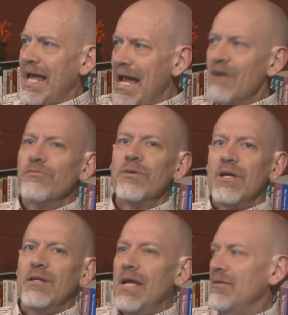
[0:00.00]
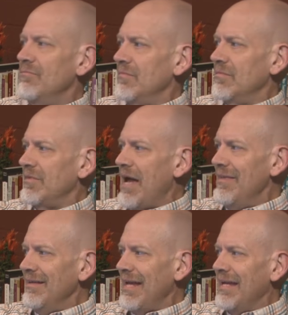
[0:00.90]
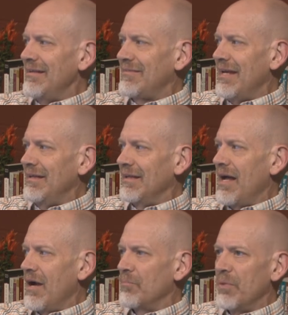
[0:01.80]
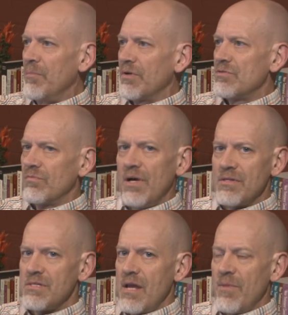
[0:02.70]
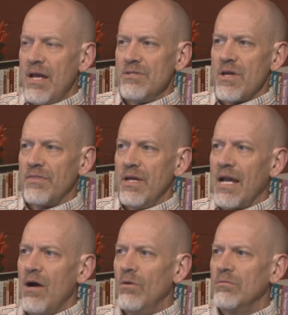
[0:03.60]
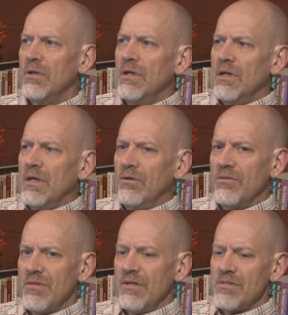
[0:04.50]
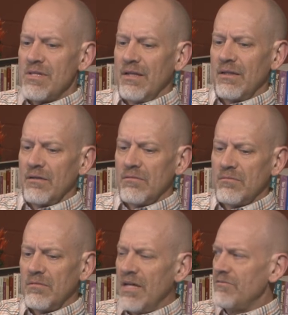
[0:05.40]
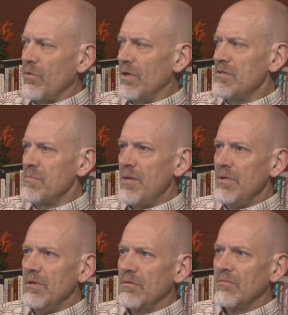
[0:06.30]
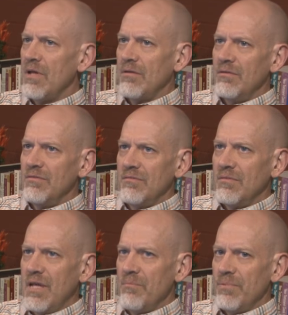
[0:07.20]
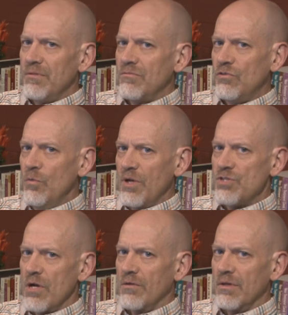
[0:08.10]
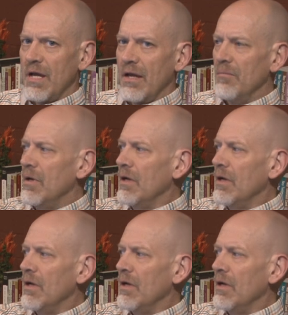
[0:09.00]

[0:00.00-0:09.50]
every, and I think Andy Stanley and I are pretty much around the same age, I think. How old, how old is Andy Stanley? Late 40s, maybe? Not, he can't be too much younger than I